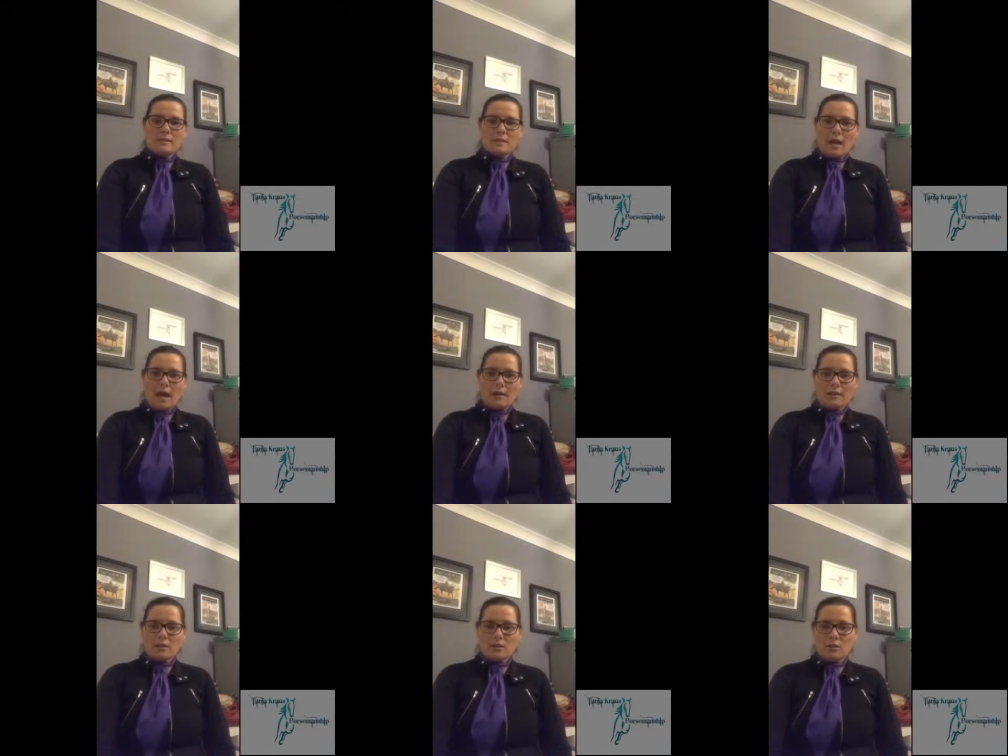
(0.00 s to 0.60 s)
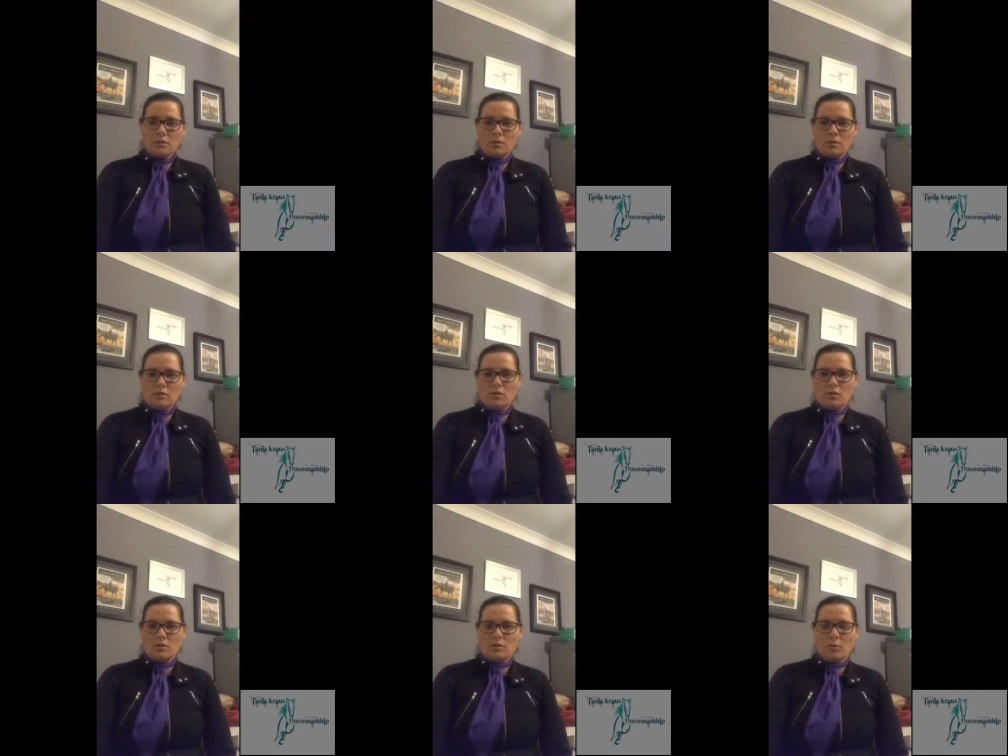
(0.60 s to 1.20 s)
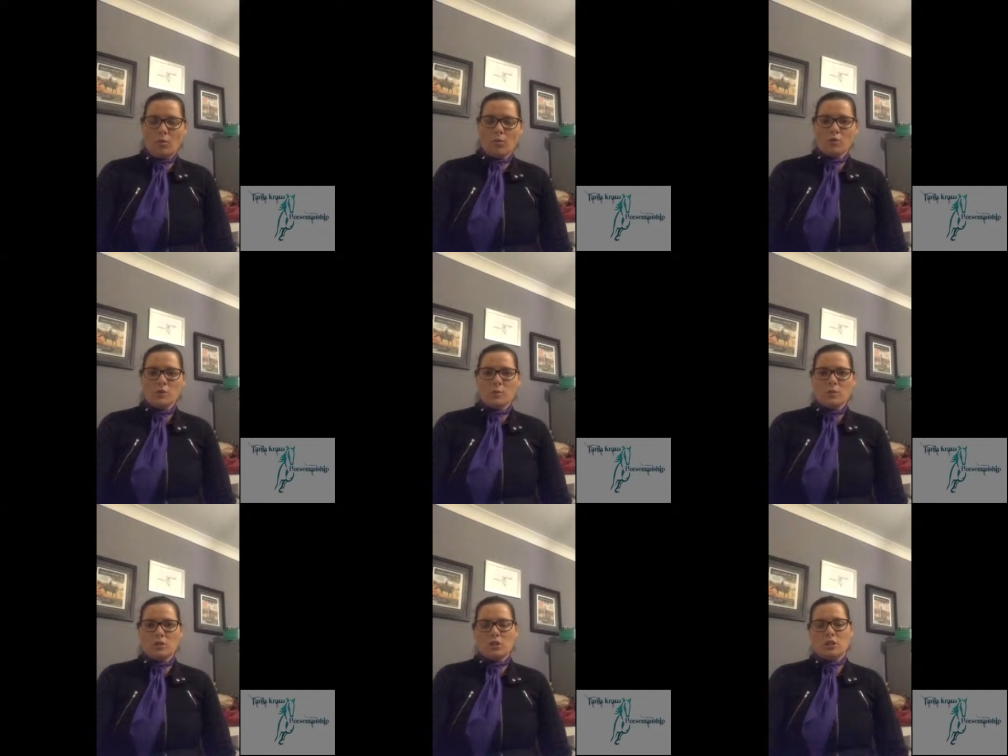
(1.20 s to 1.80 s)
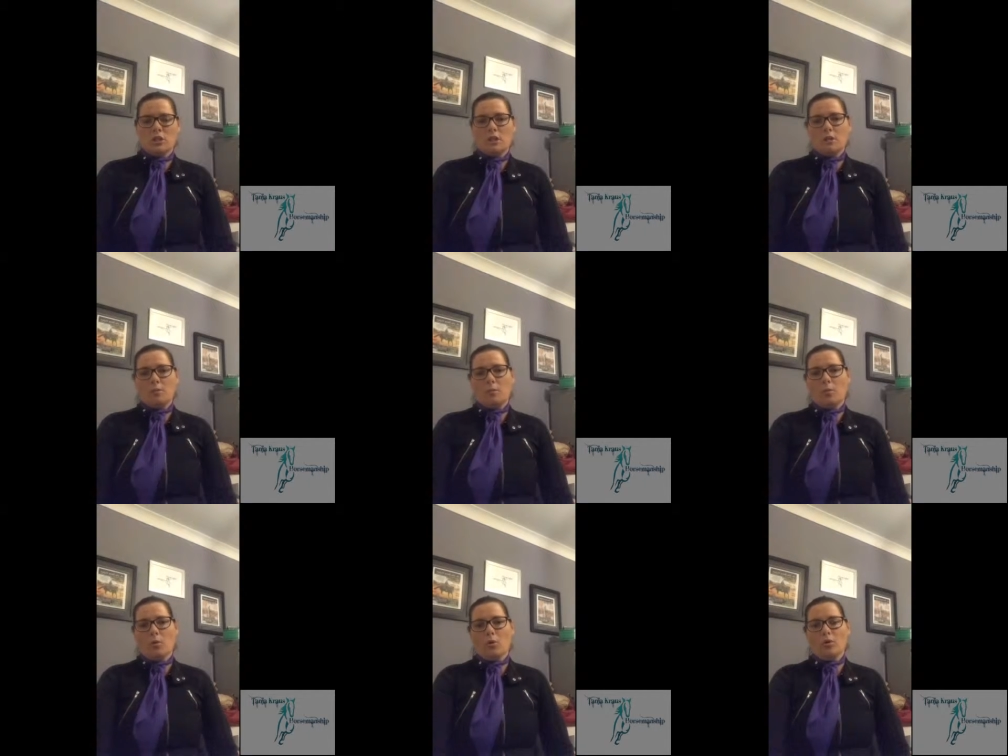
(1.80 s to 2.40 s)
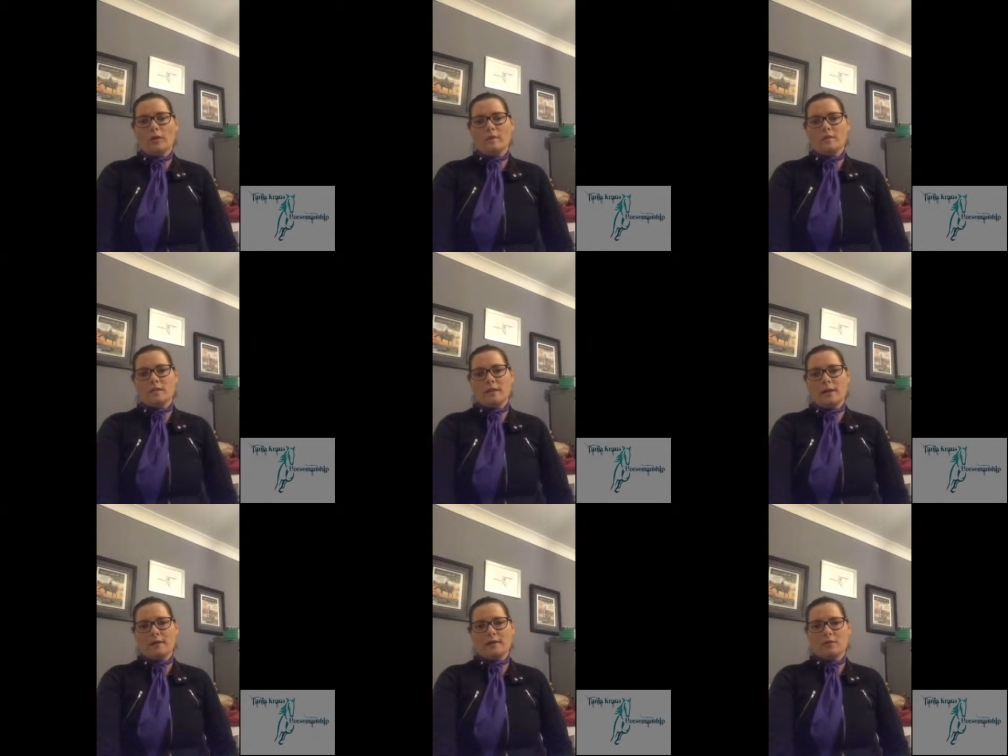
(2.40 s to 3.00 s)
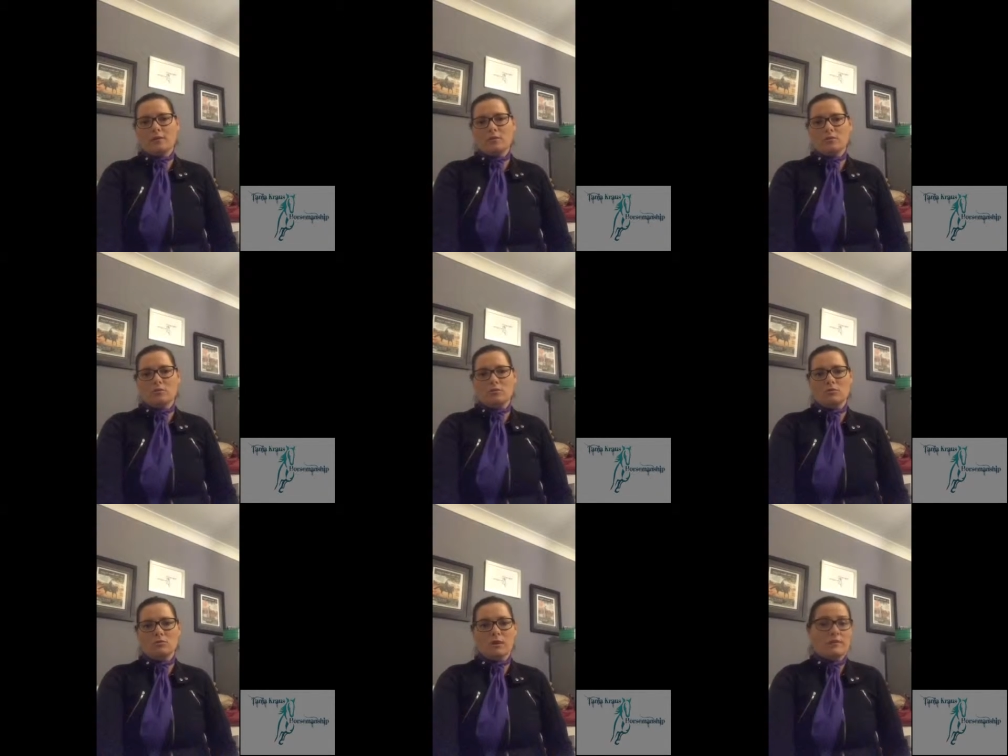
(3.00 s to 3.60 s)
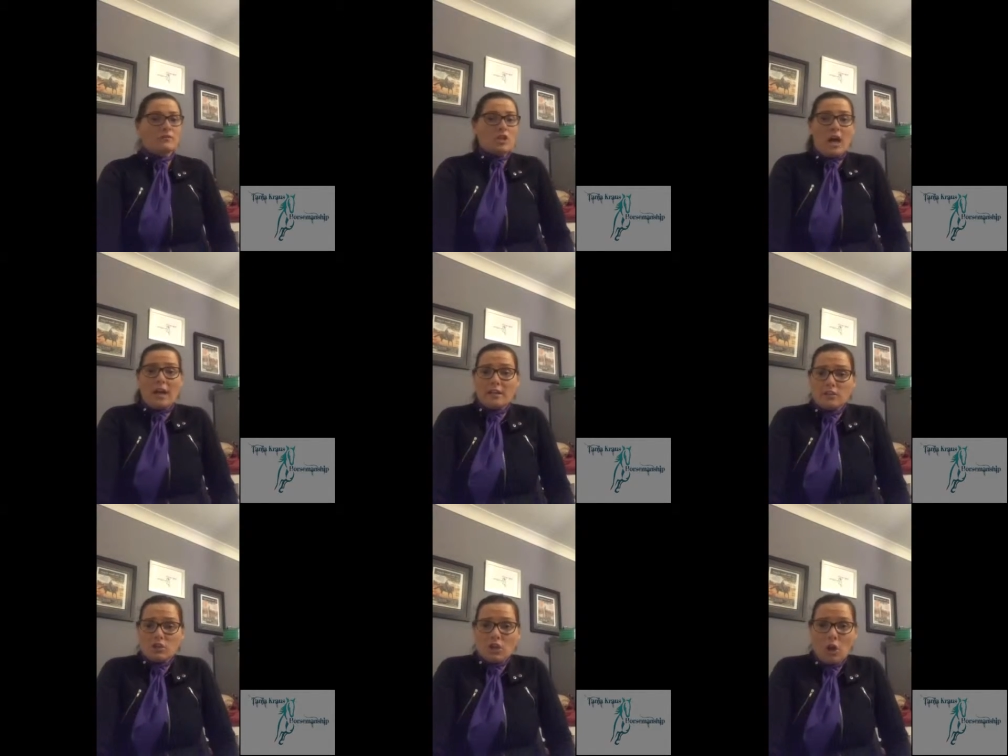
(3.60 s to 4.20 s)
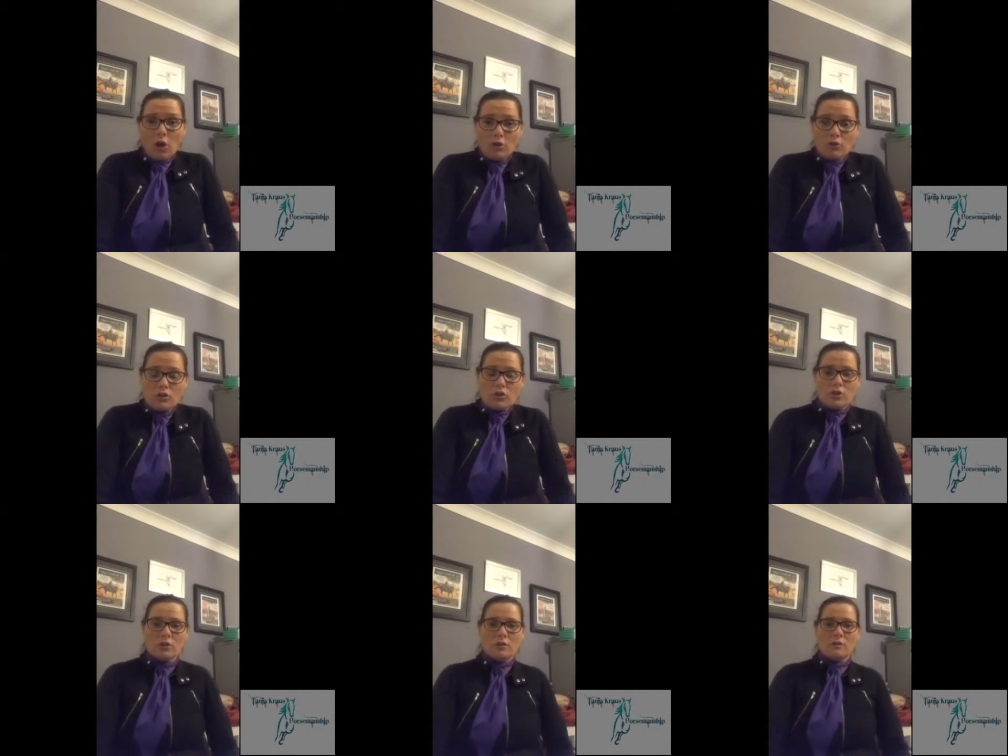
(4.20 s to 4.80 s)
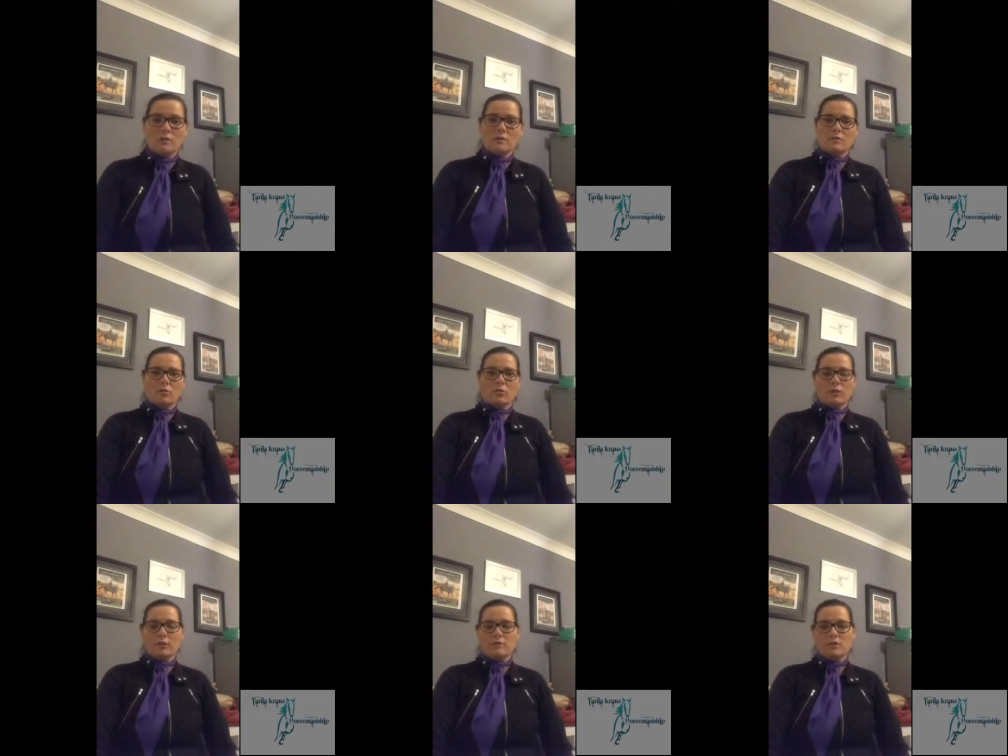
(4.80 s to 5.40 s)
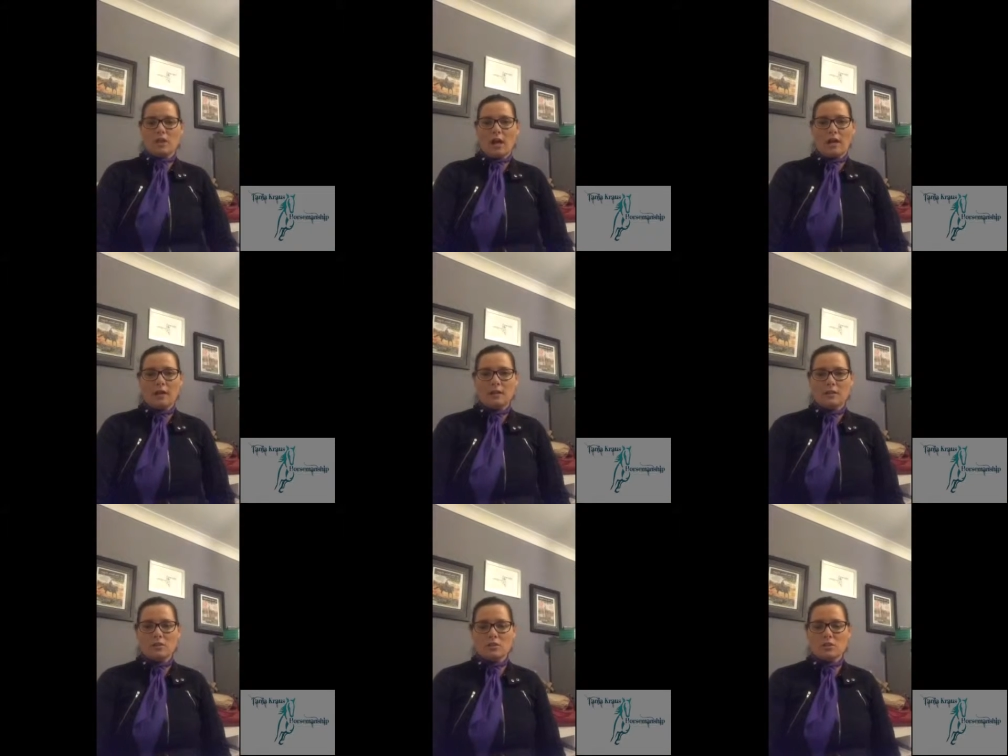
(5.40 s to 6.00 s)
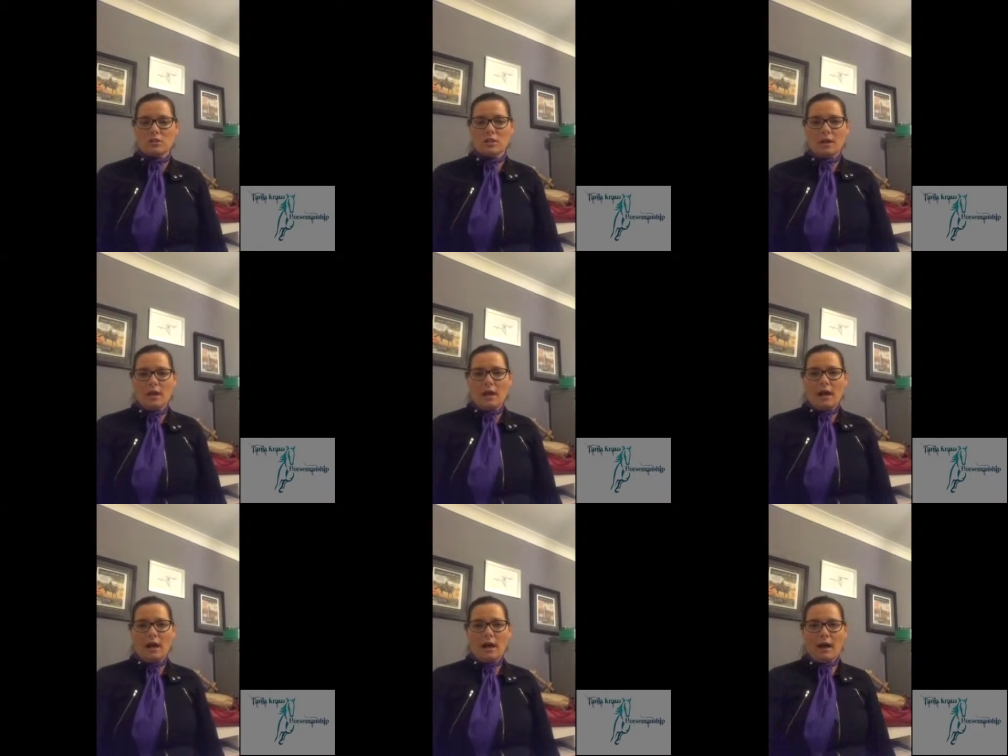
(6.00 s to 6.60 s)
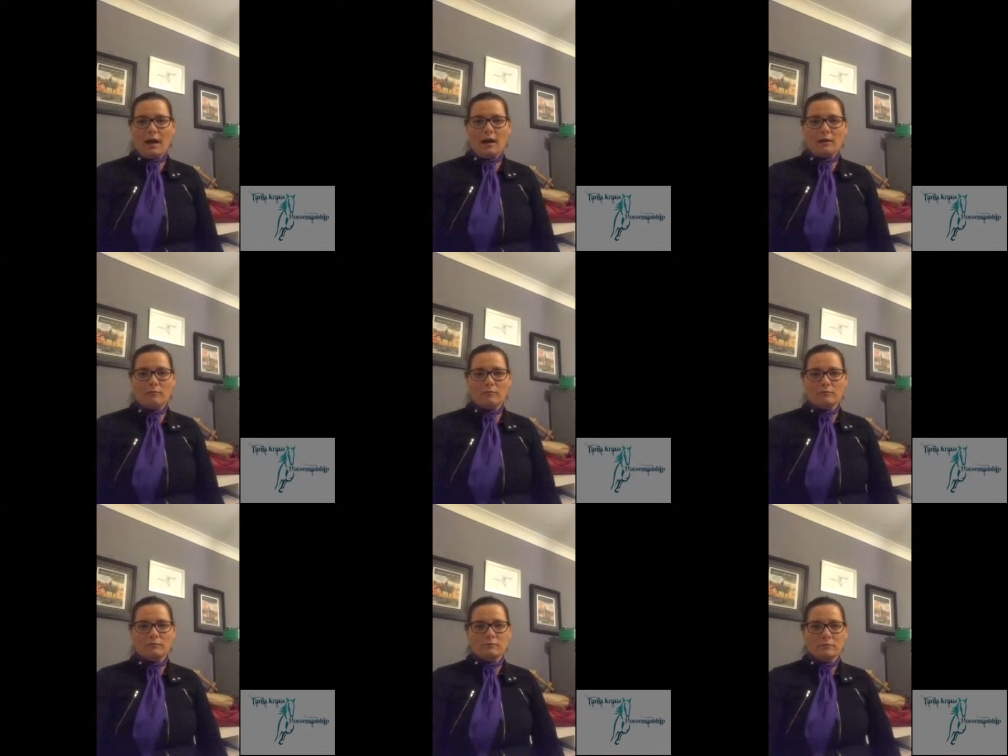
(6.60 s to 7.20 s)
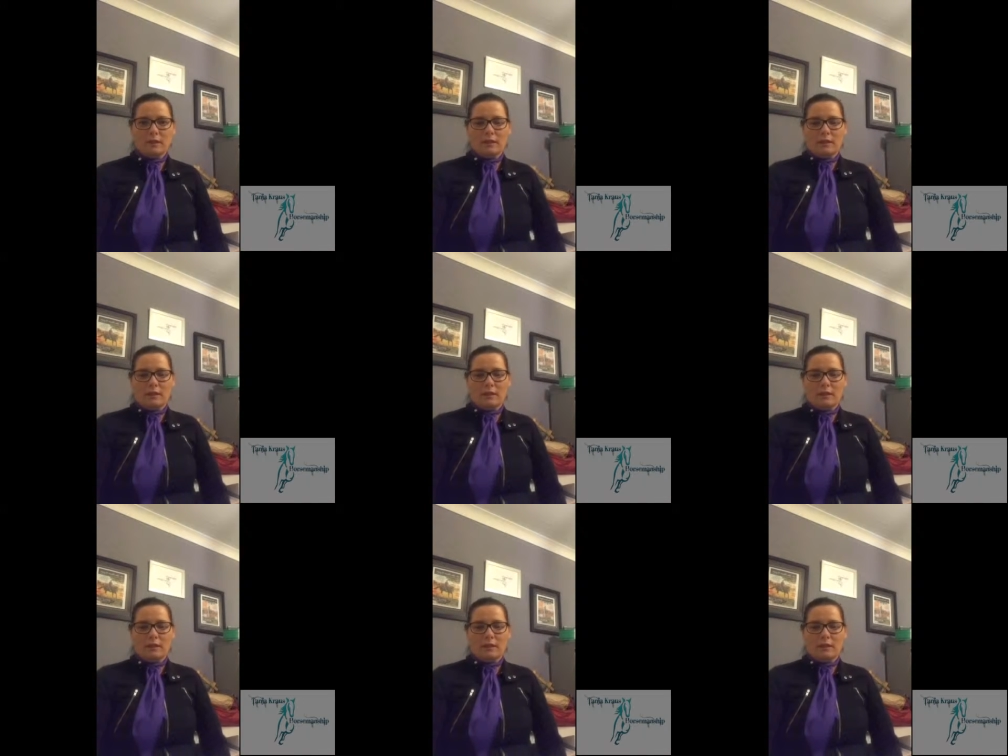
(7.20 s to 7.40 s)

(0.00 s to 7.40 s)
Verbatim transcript: started to do some horsemanship, or they've changed coaches, or they've changed a